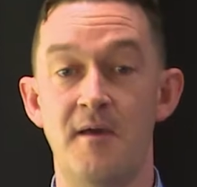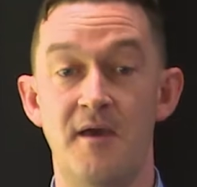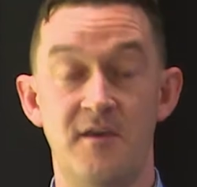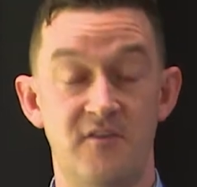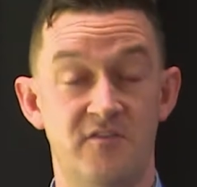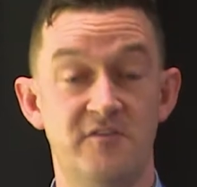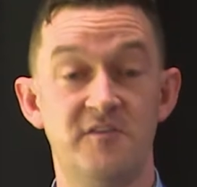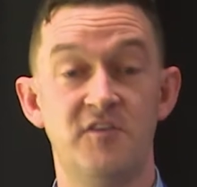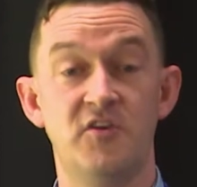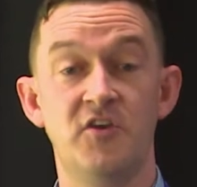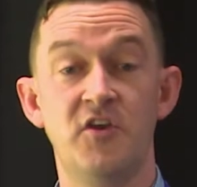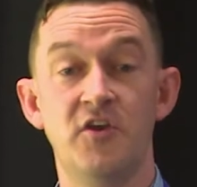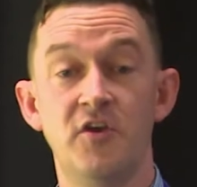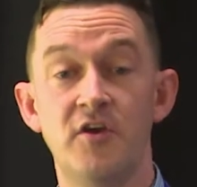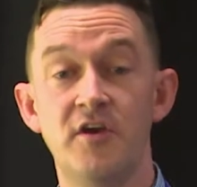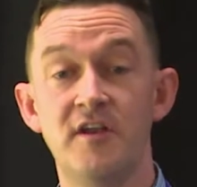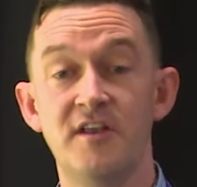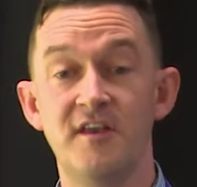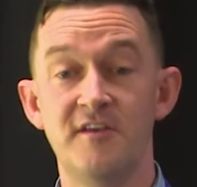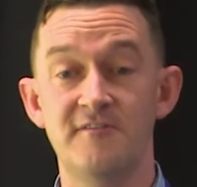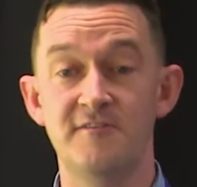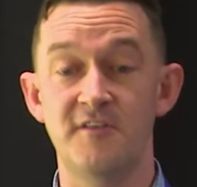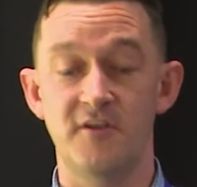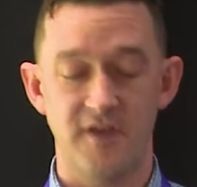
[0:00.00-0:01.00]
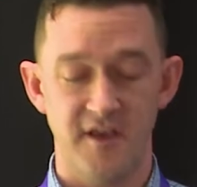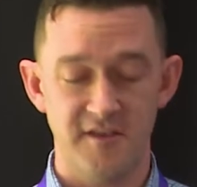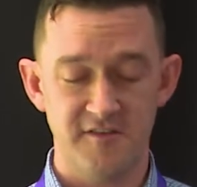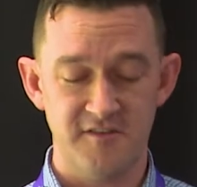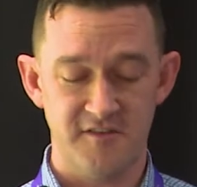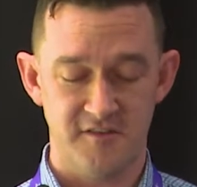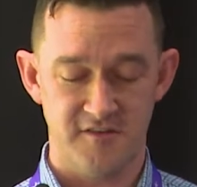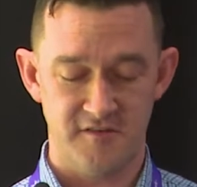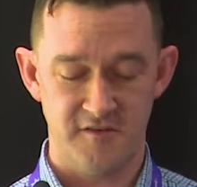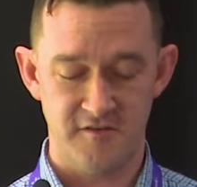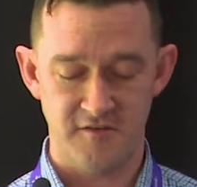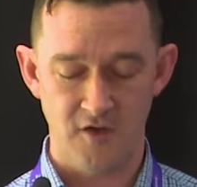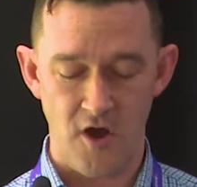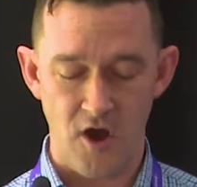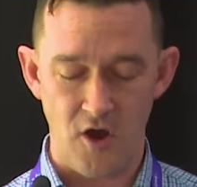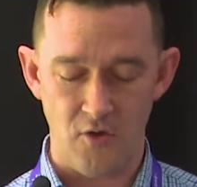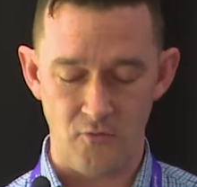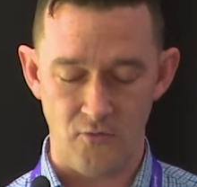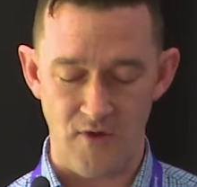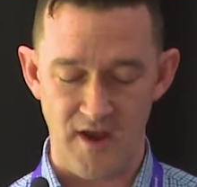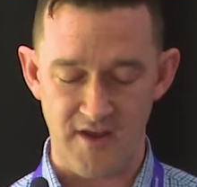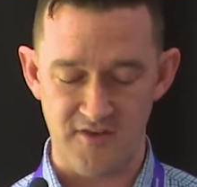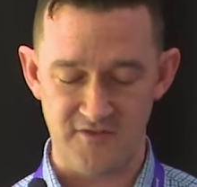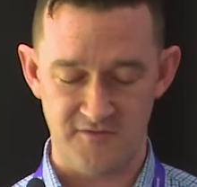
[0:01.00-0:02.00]
security of their assets. There's a whole
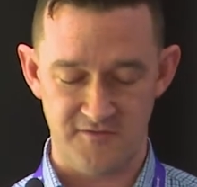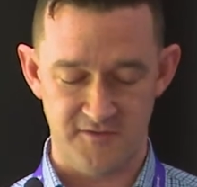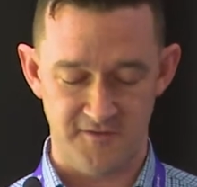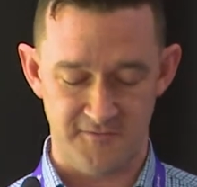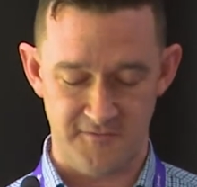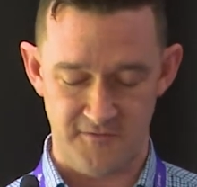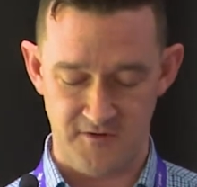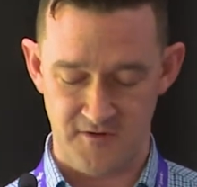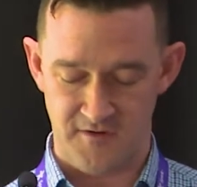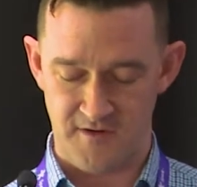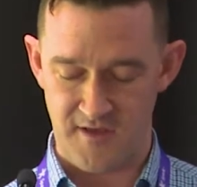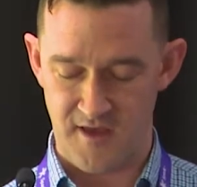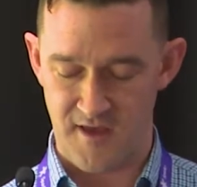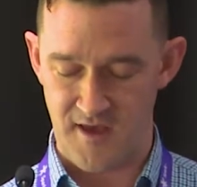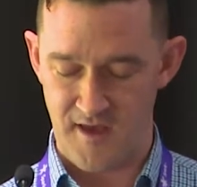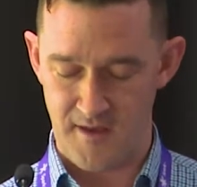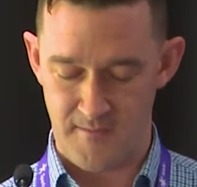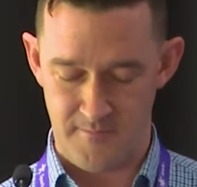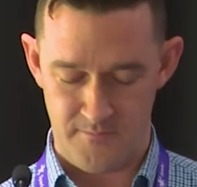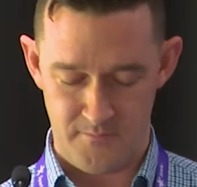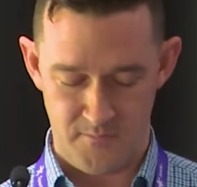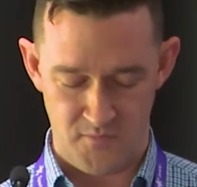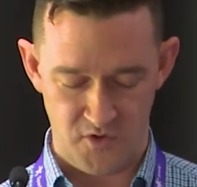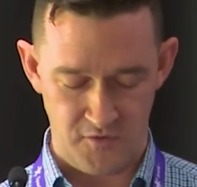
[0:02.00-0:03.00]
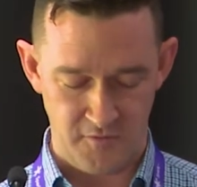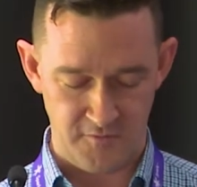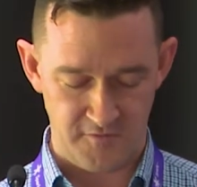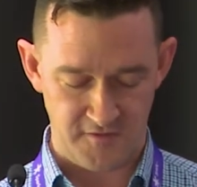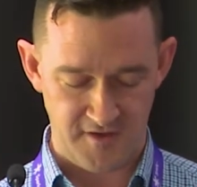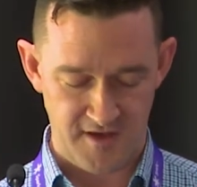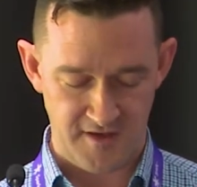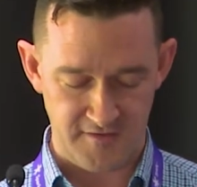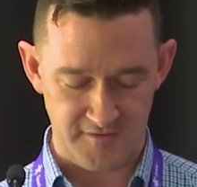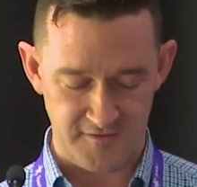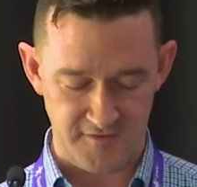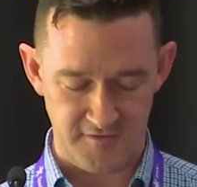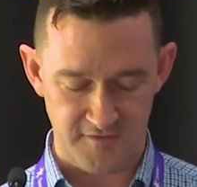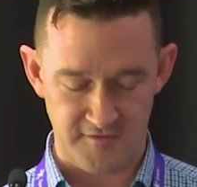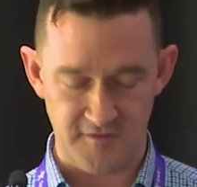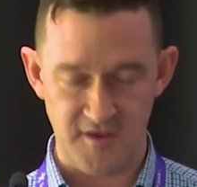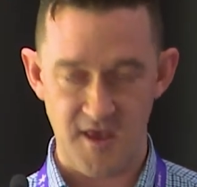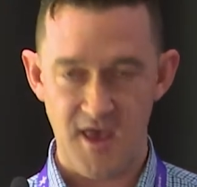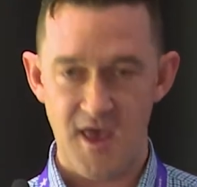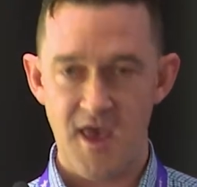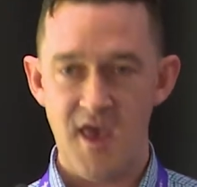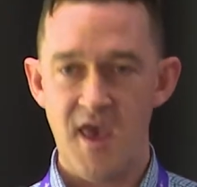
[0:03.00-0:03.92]
range of different use cases.